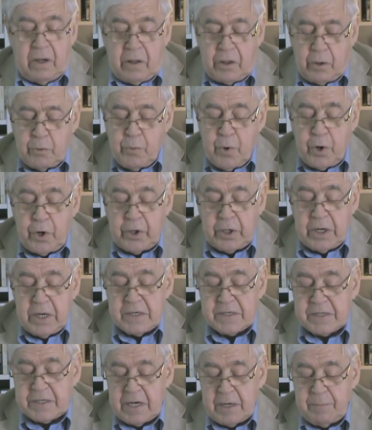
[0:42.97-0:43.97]
The working
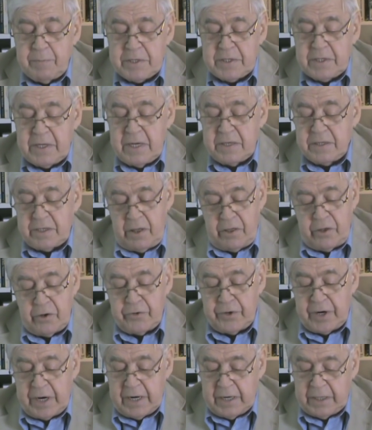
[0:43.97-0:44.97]
substance in the
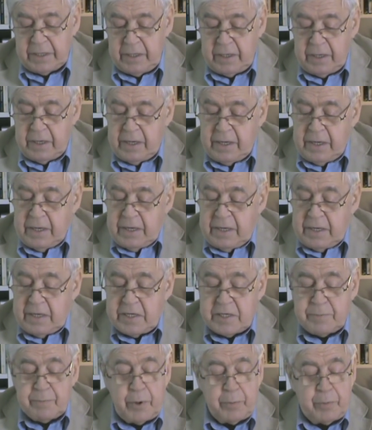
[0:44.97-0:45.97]
drug
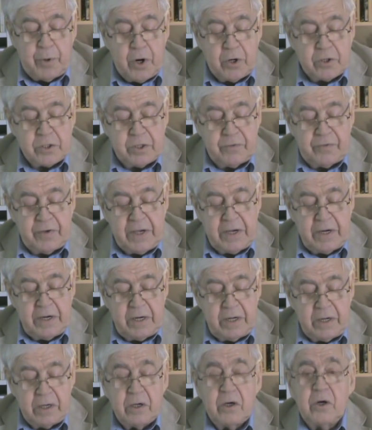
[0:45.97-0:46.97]
is Propoxyphene
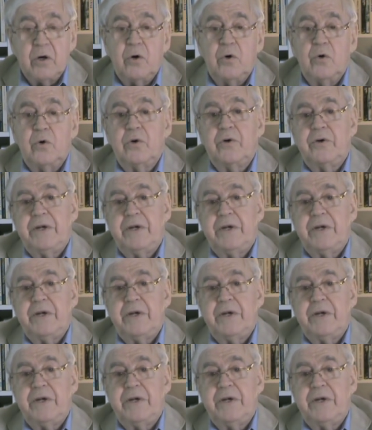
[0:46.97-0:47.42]
or